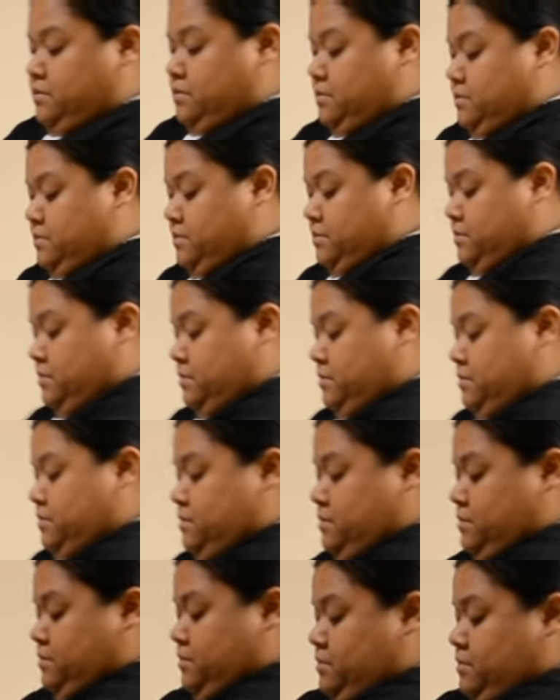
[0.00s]

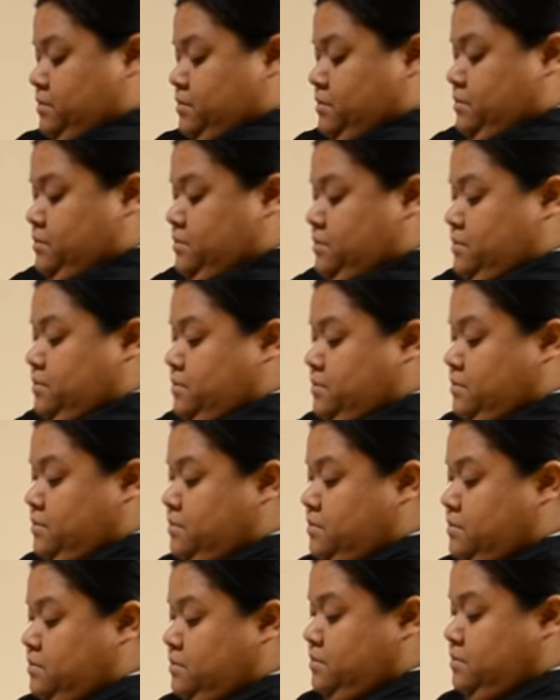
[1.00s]

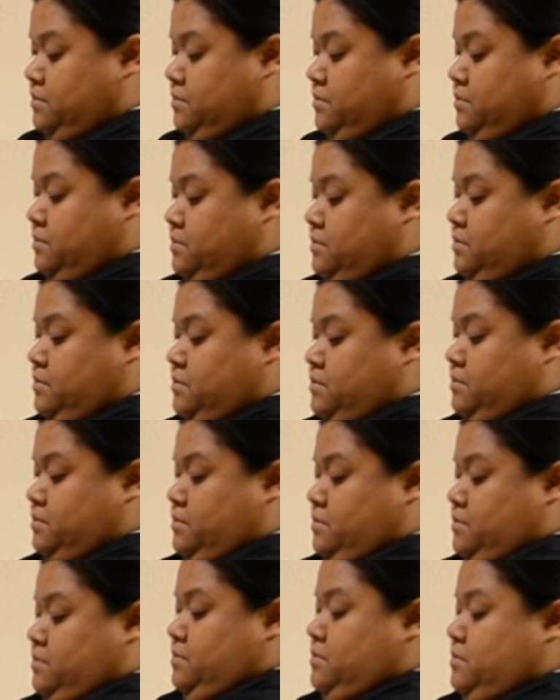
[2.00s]

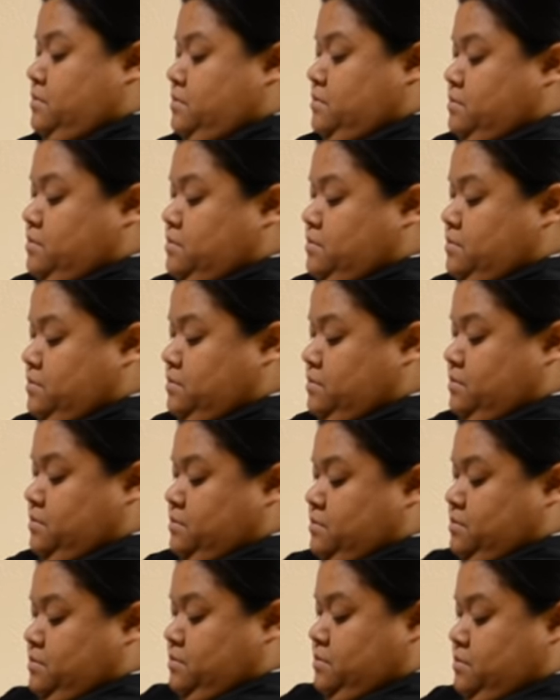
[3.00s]

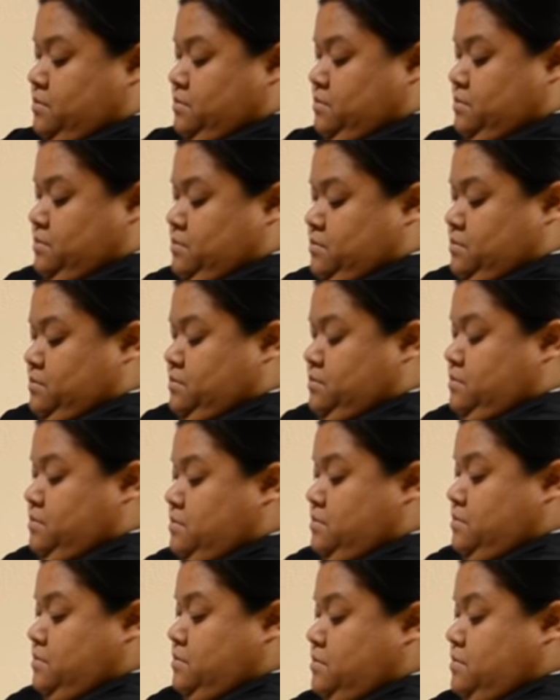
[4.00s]

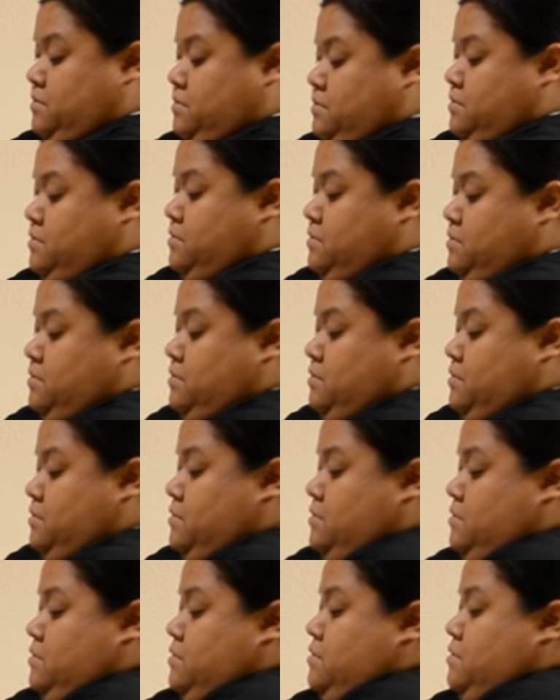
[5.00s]

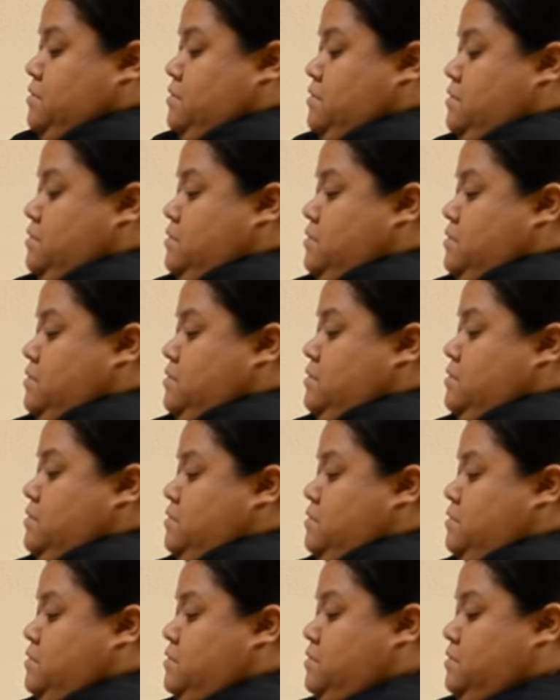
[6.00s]

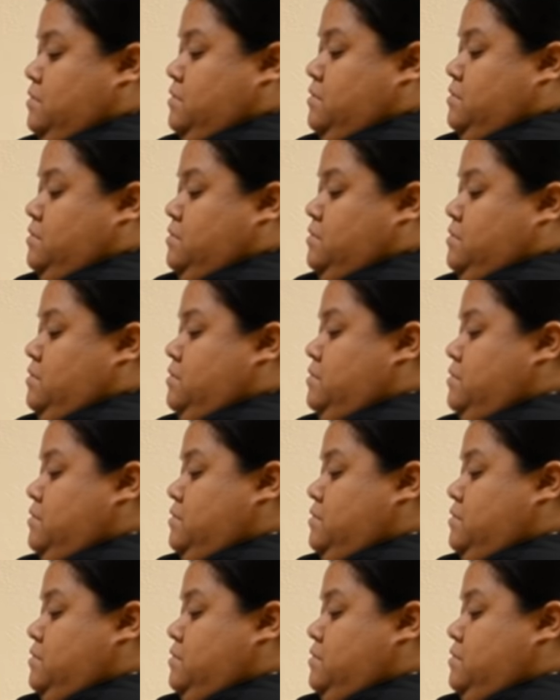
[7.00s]
(no one is talking)